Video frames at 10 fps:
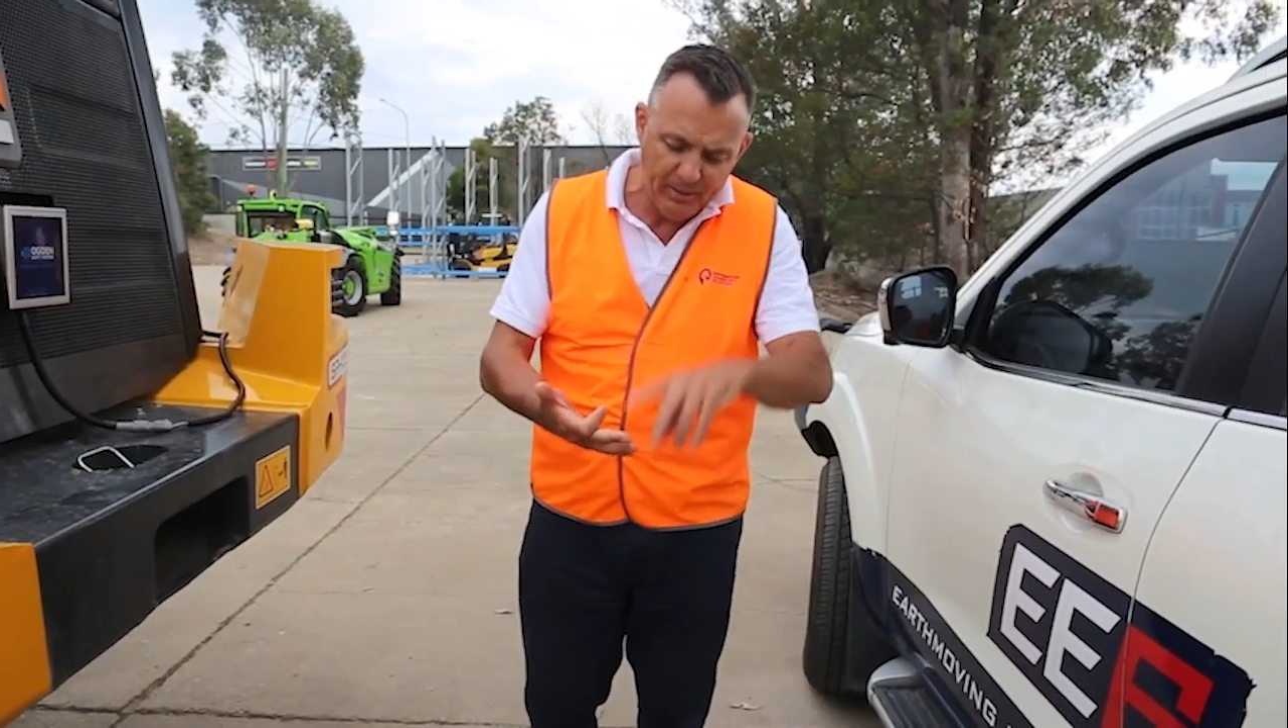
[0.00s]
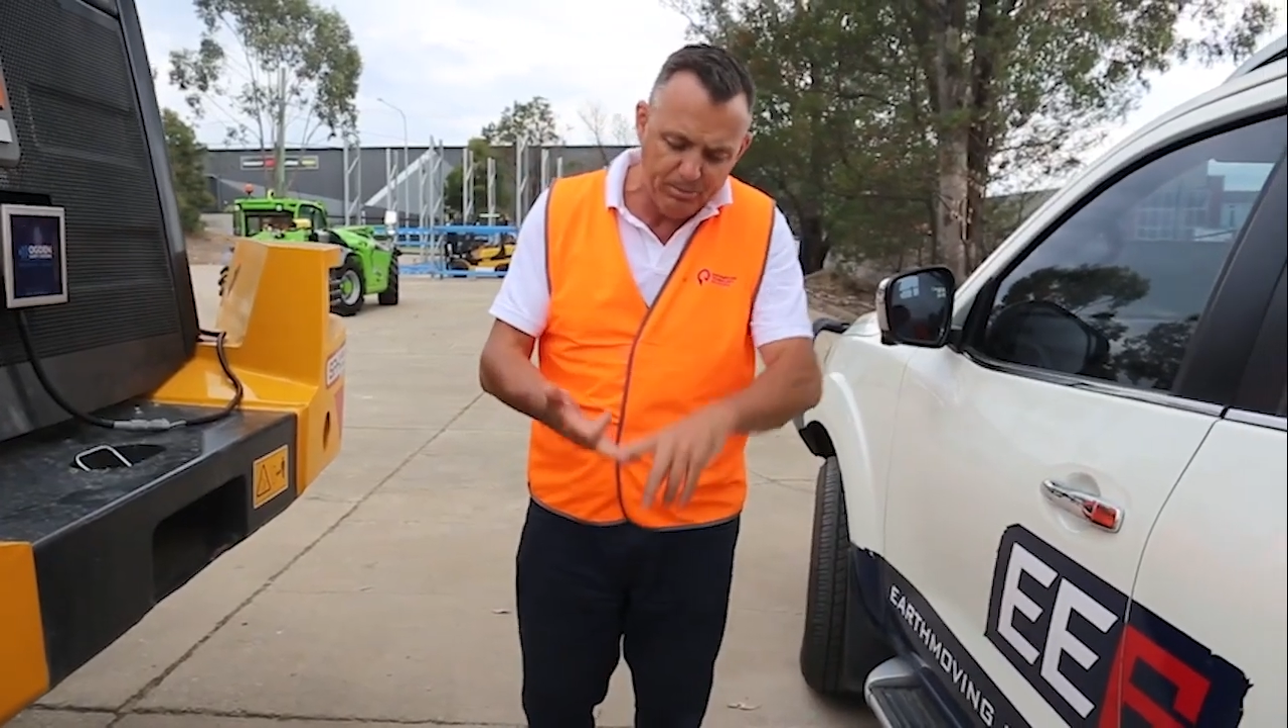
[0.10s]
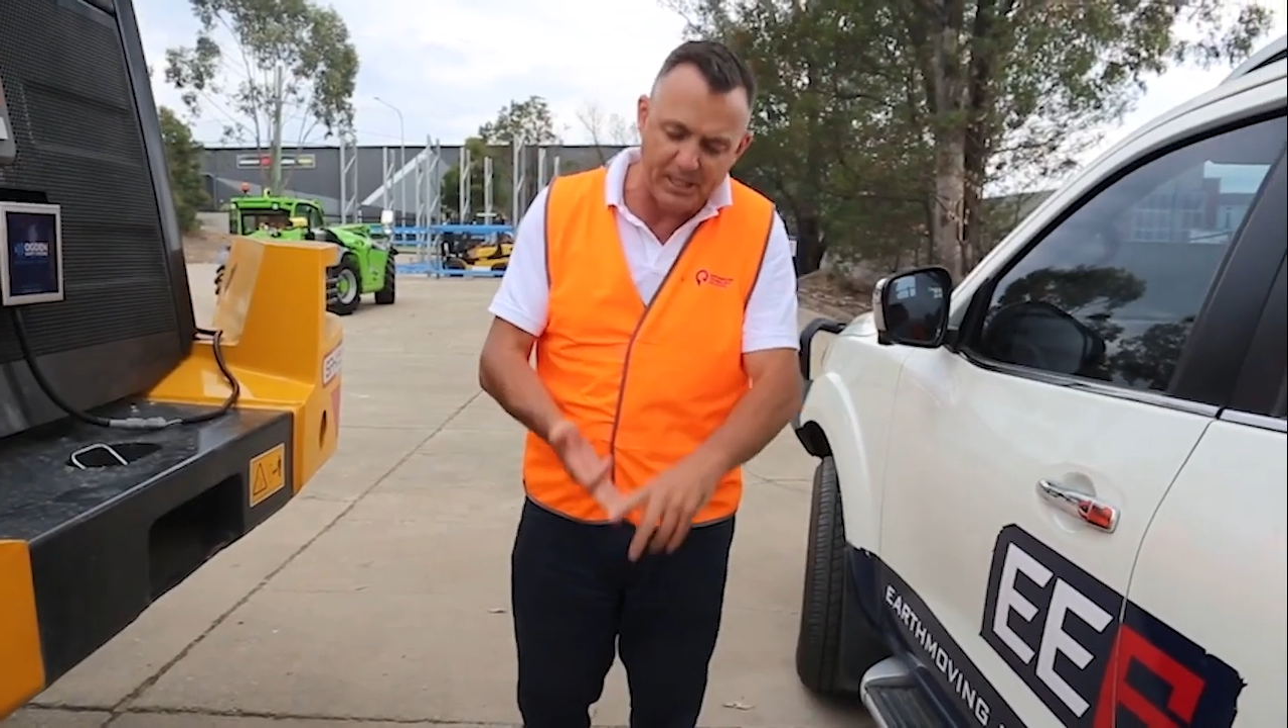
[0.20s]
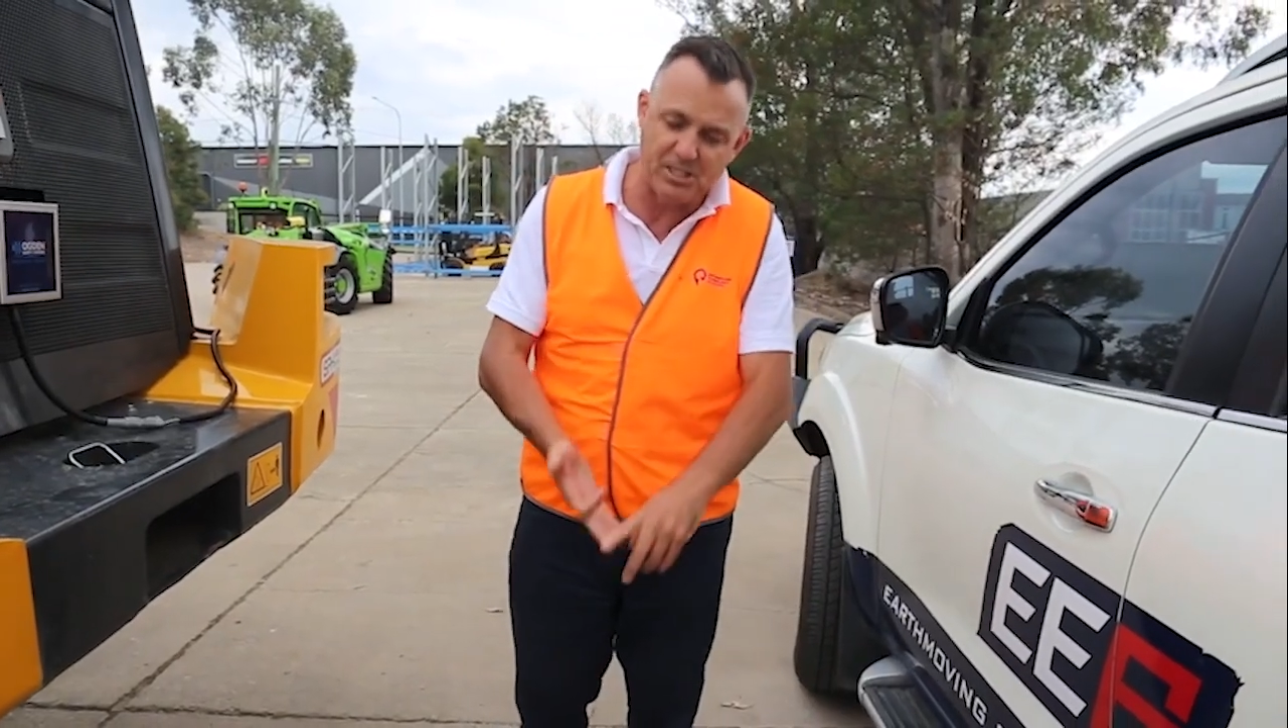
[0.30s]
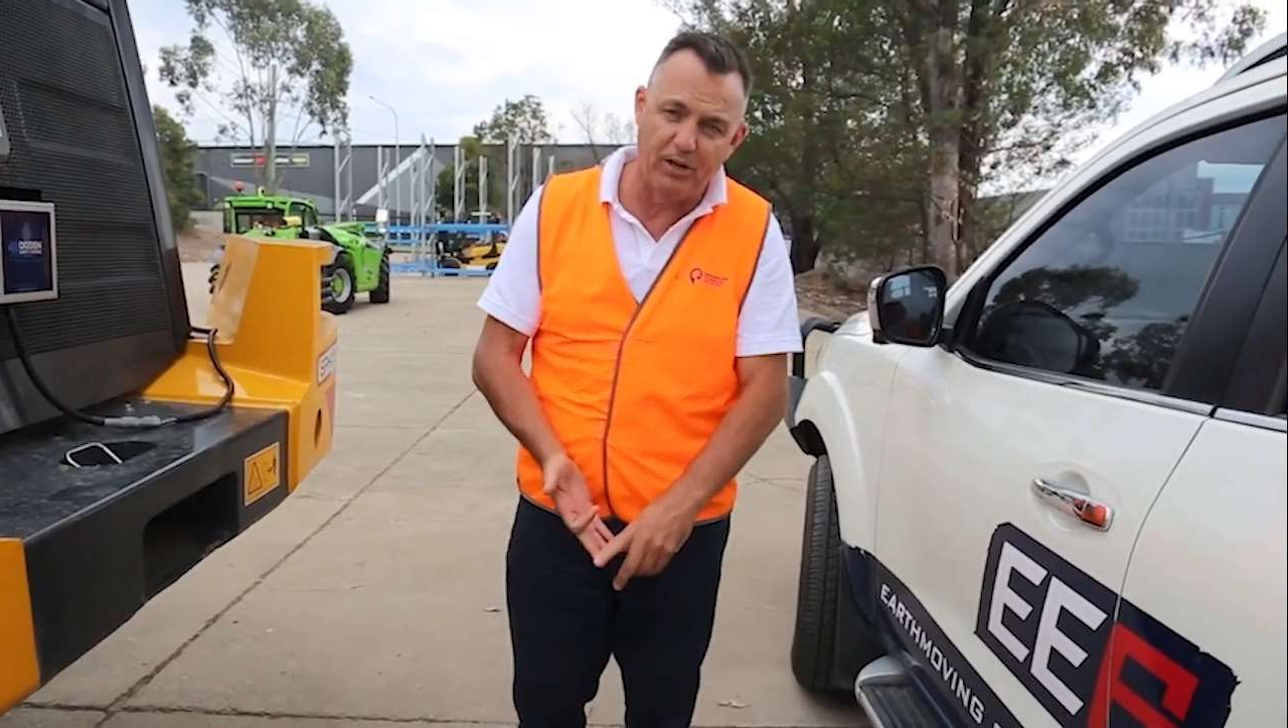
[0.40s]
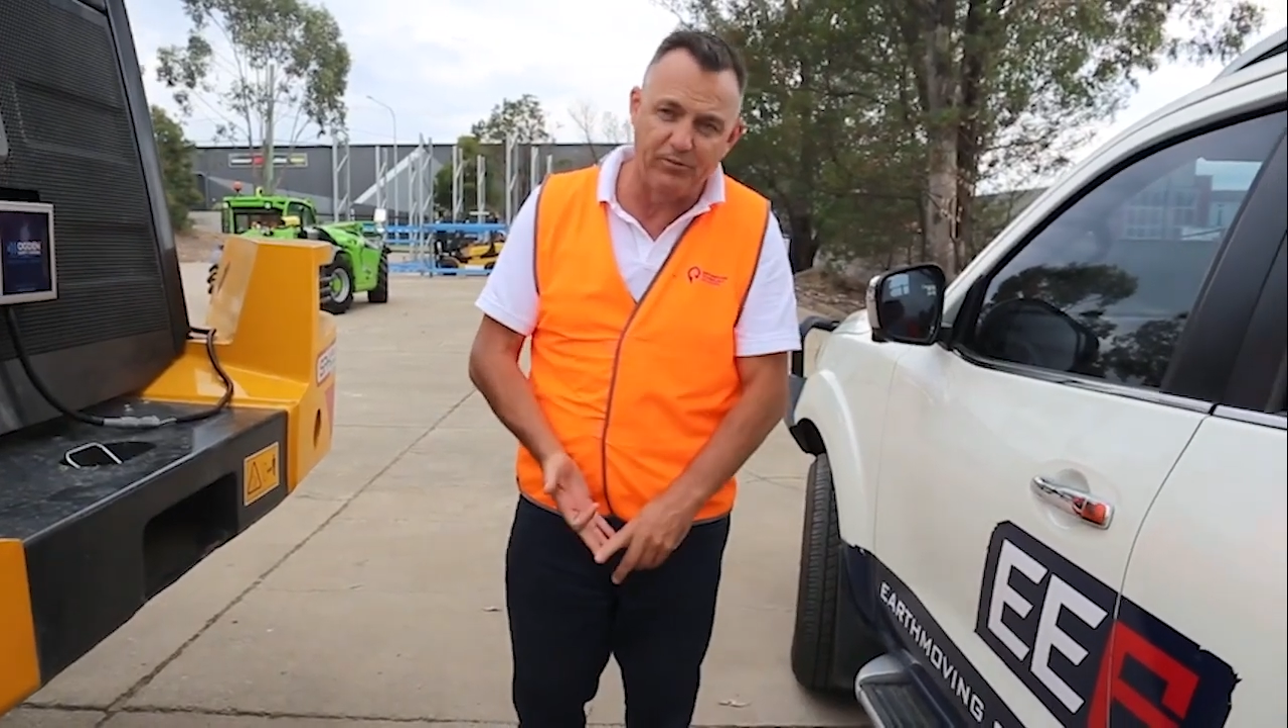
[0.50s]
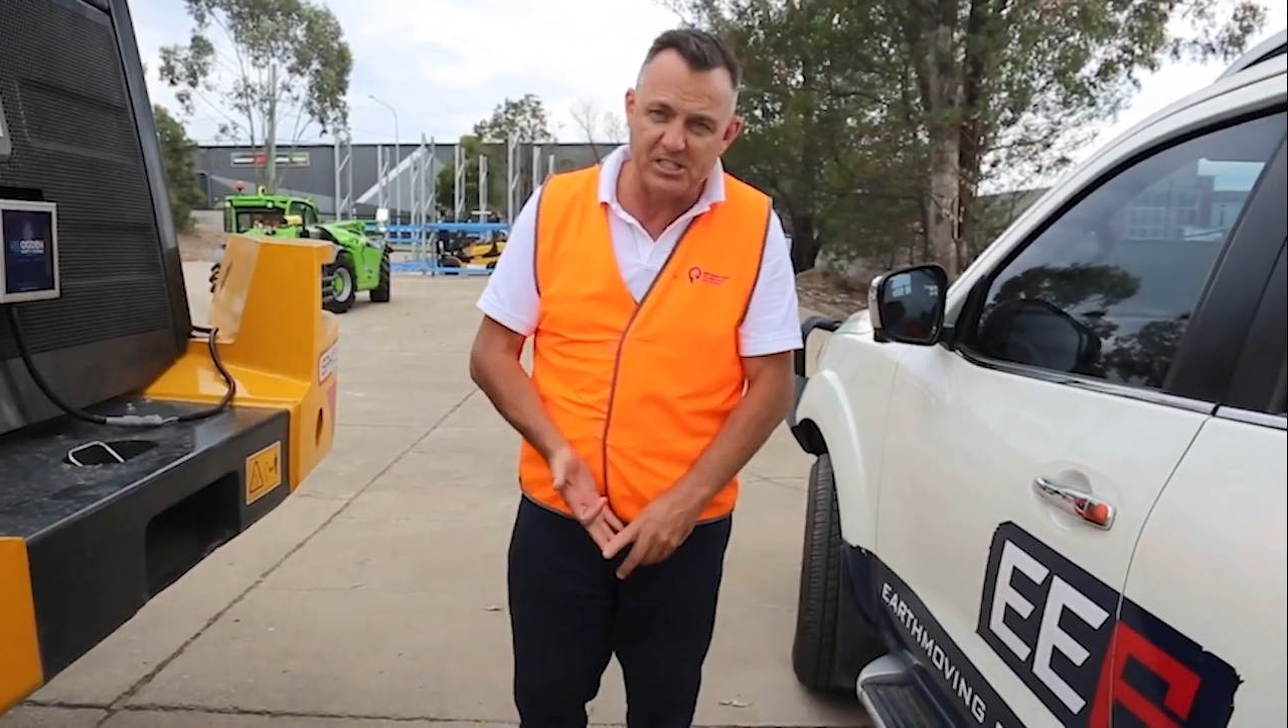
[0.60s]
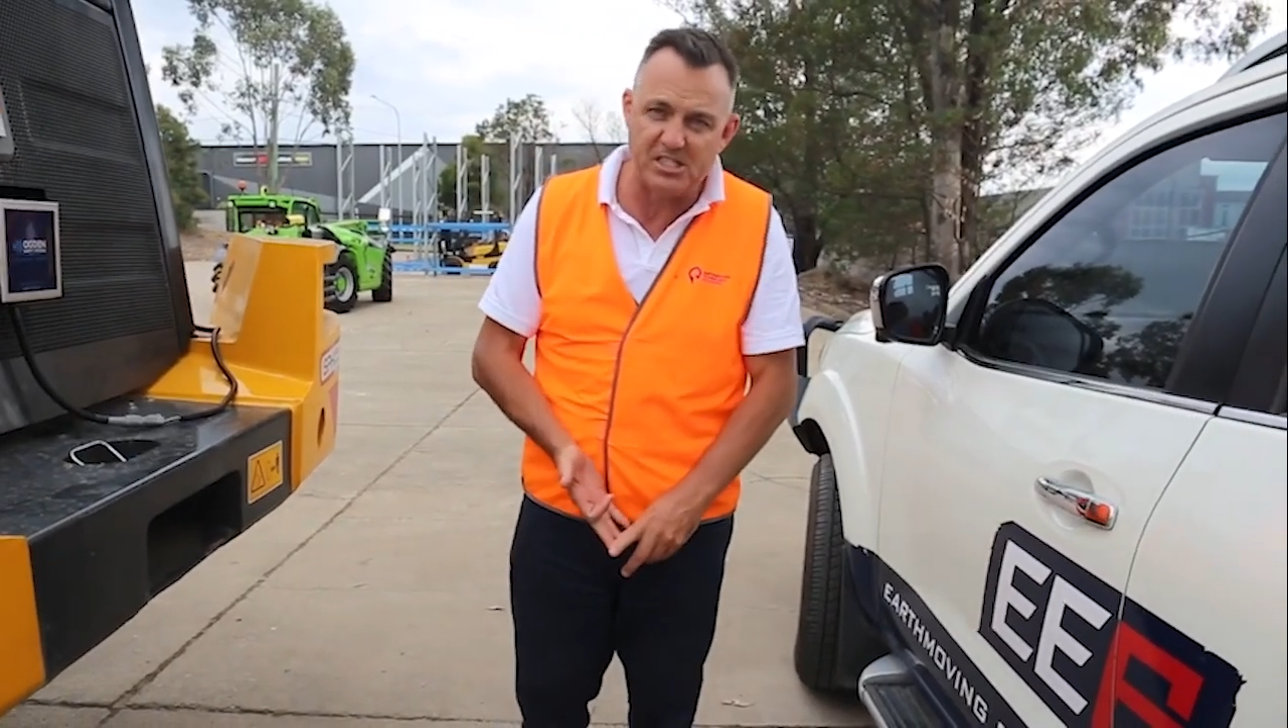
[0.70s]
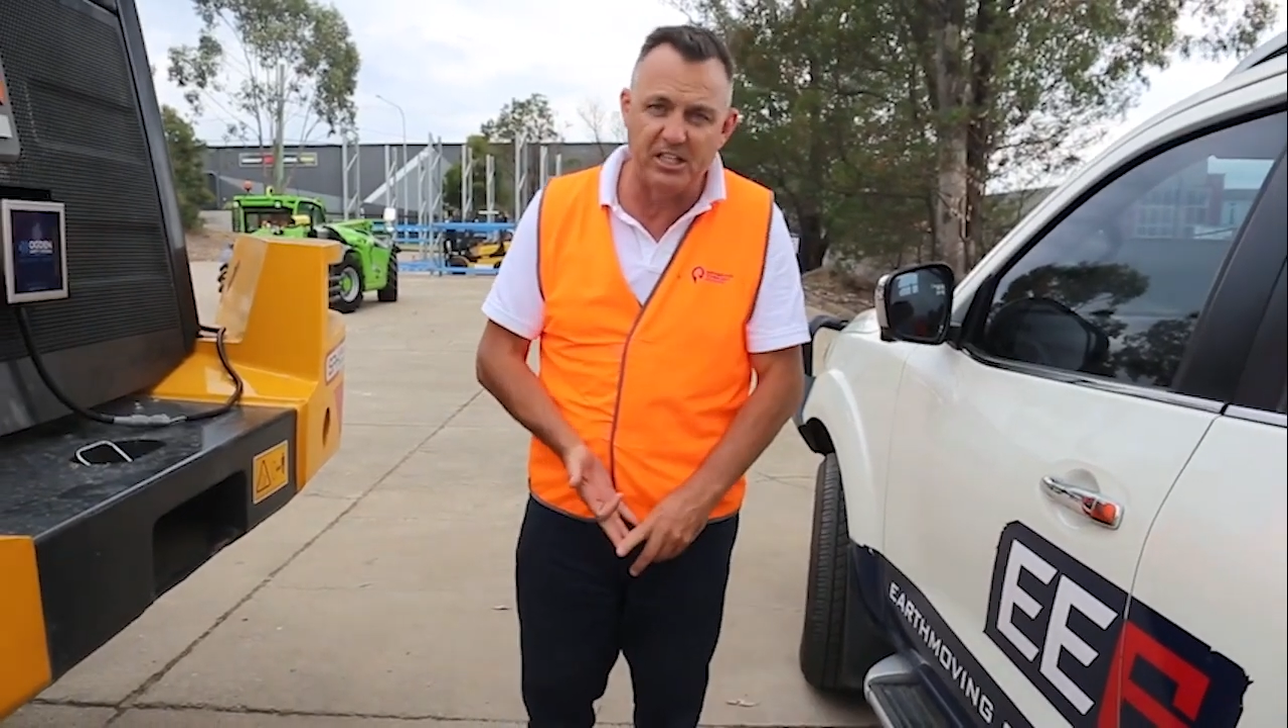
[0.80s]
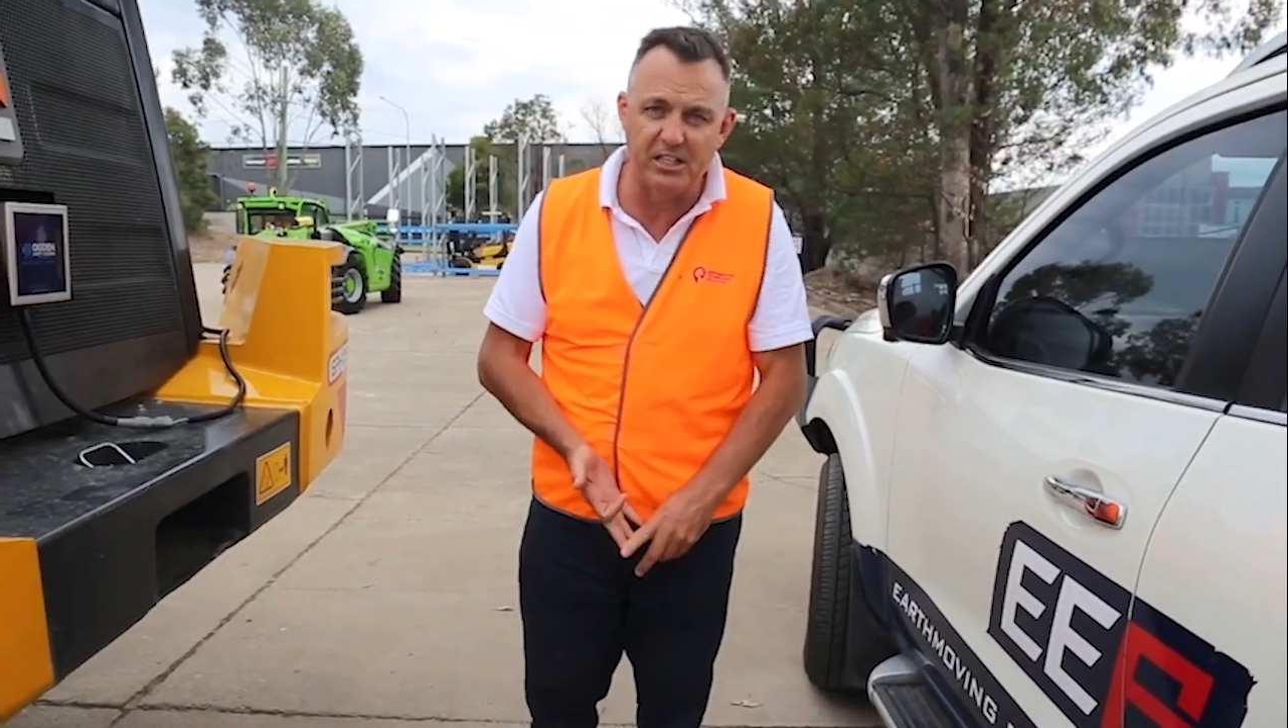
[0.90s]
plus
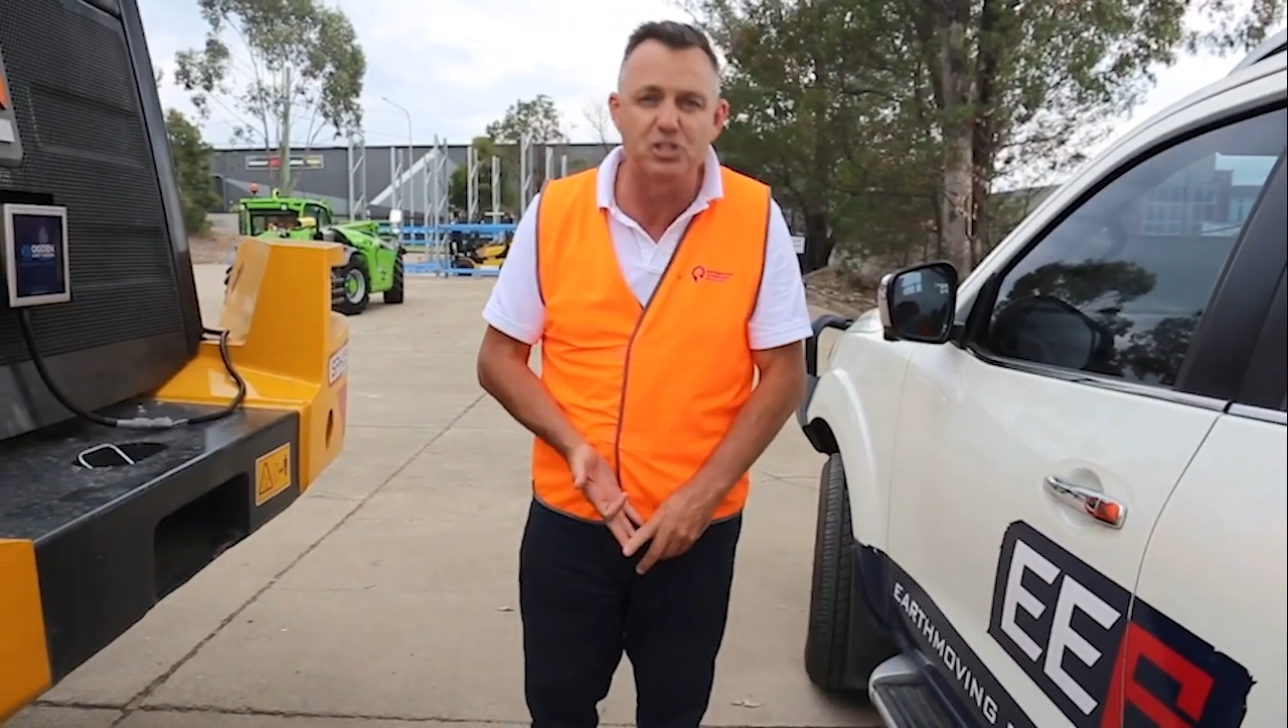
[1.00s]
obviously